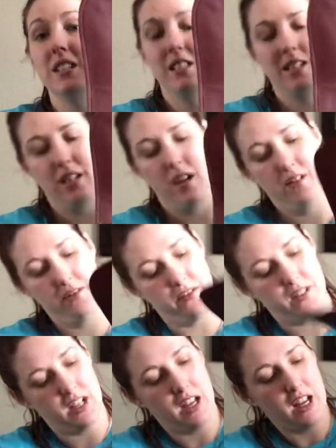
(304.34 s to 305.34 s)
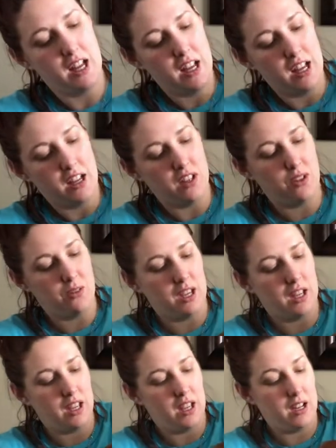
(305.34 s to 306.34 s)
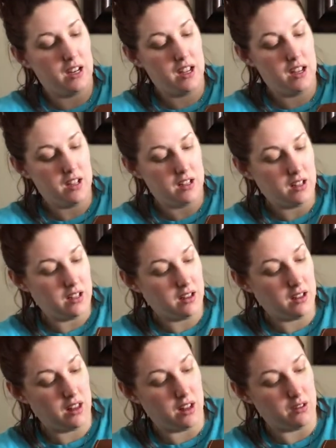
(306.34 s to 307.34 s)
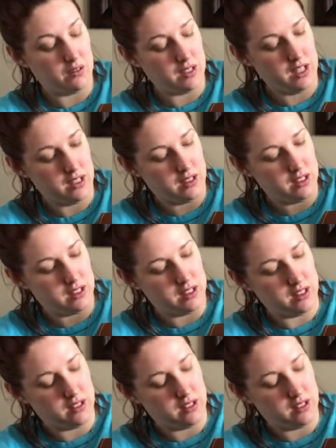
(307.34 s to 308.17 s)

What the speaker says: stuffed. You can close it.